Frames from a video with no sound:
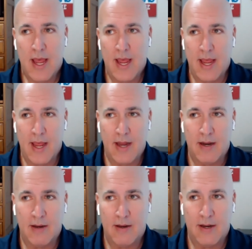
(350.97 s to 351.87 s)

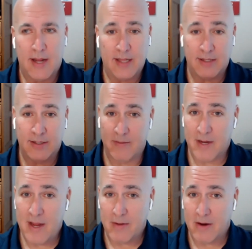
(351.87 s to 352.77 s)
And at the same
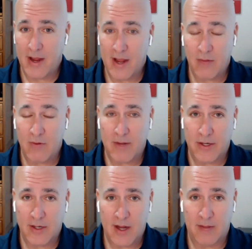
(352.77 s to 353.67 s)
time, you know, hey, I quit my
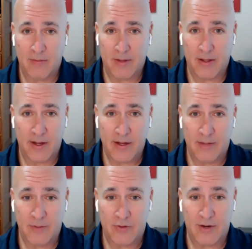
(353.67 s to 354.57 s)
job. I mean, the
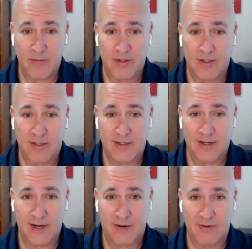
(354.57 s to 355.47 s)
income stream is,
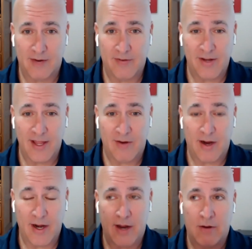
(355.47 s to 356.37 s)
you know, everything
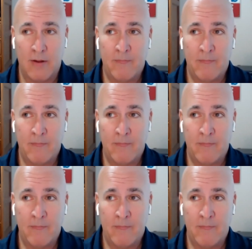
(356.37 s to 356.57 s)
right now.